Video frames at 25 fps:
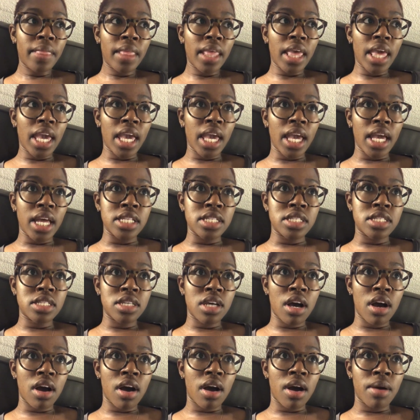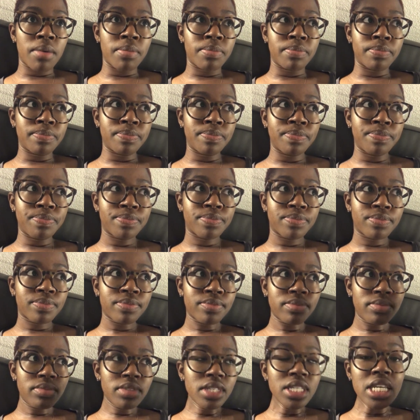And
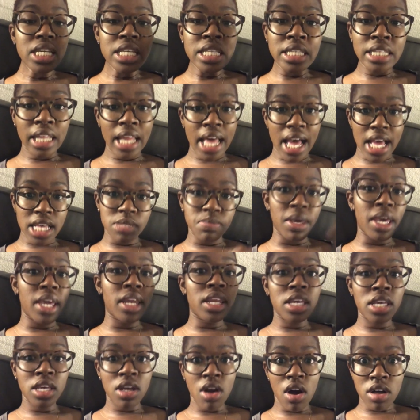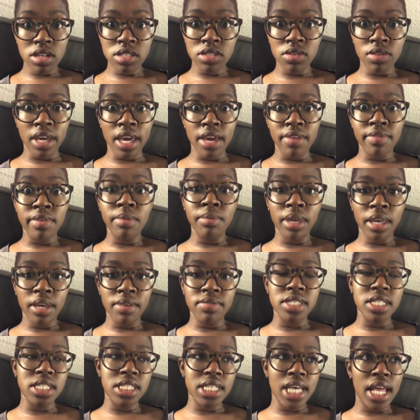the last man, he also gave him
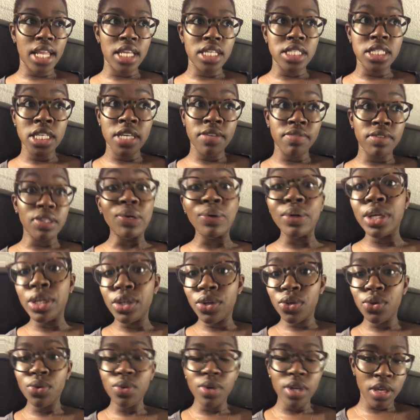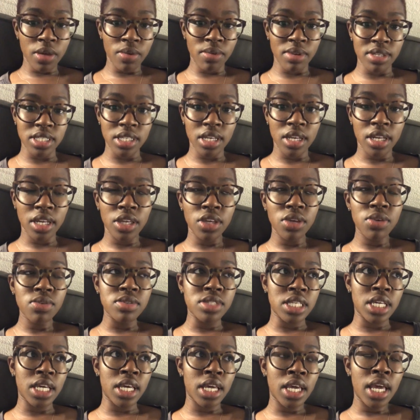gifts and talents, even though he knew he wasn't going to
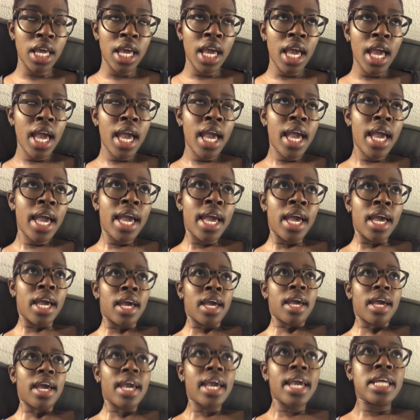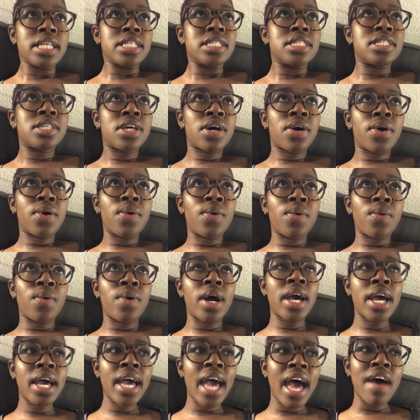use it. And so
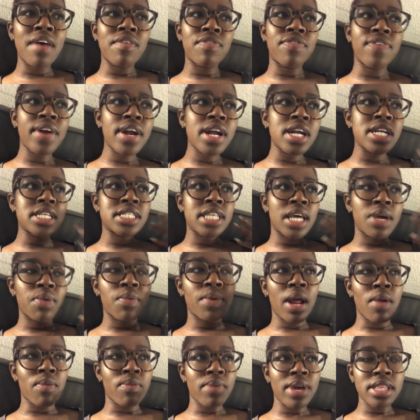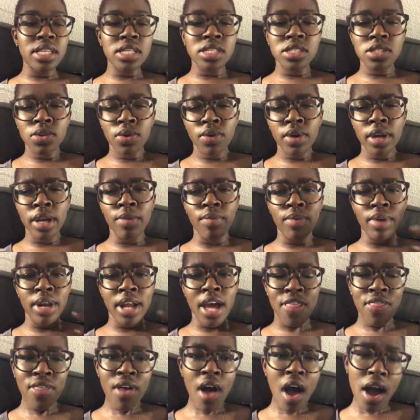at first, like when I read the story, what
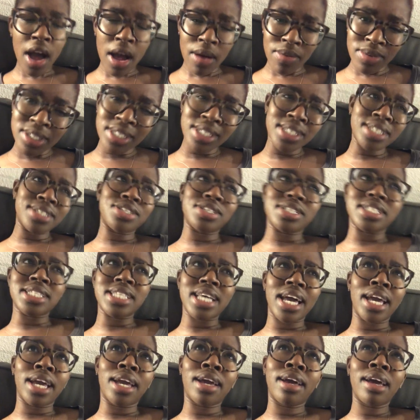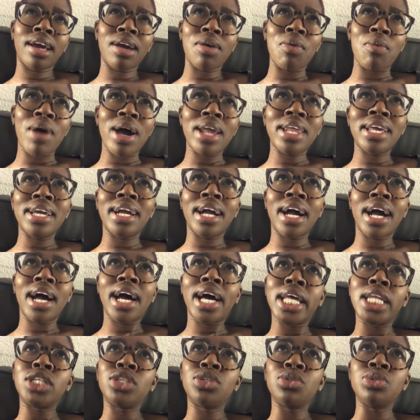I thought, I was just like, why didn't
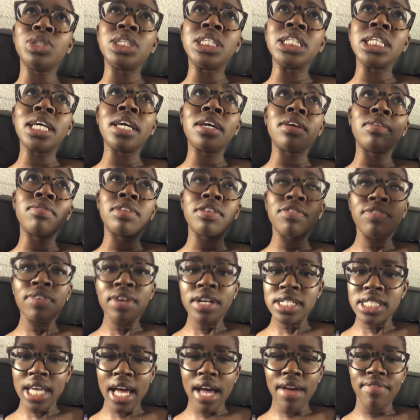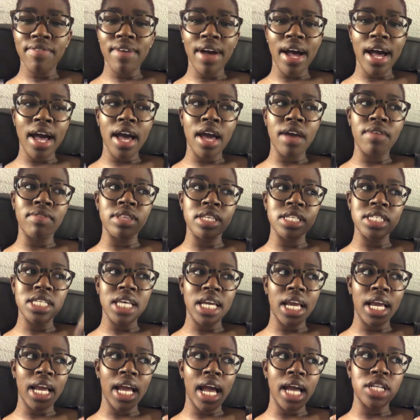God choose to give the first guy 5 and the
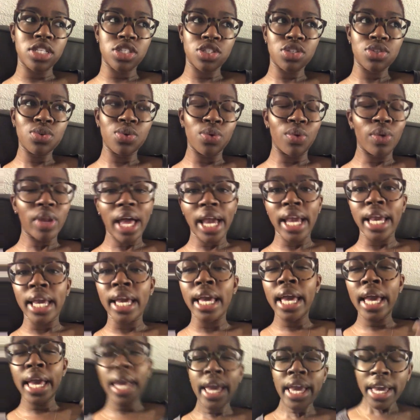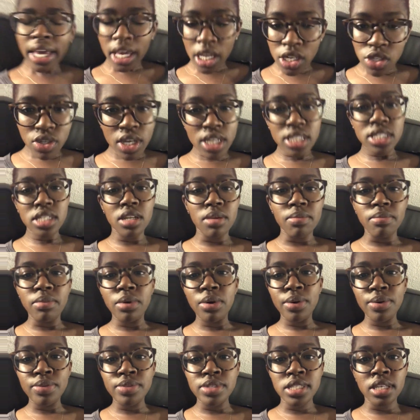second guy 2? Like he trusted them
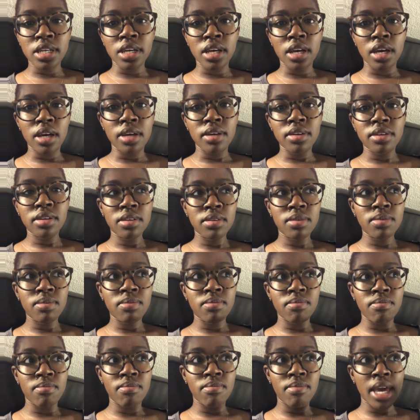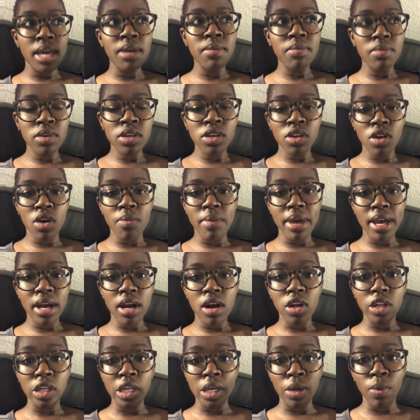both to make
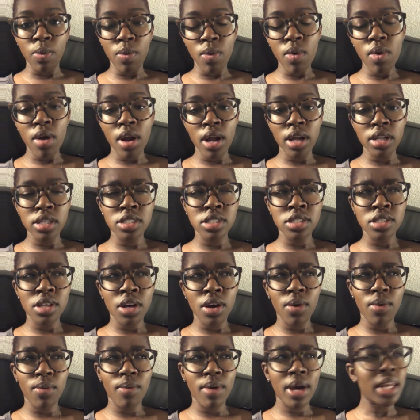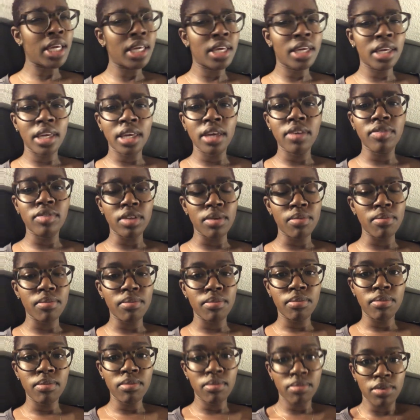on their reward. So why didn't he give
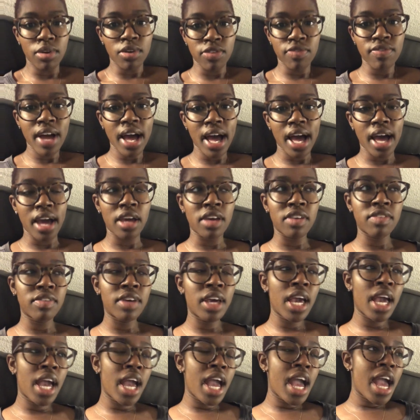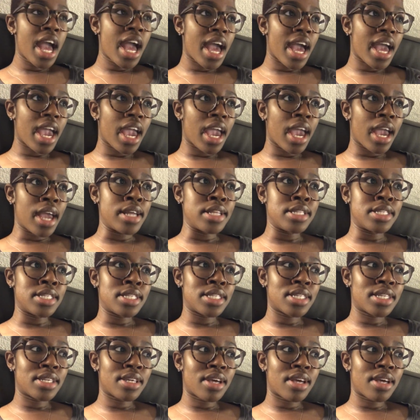them both 5? And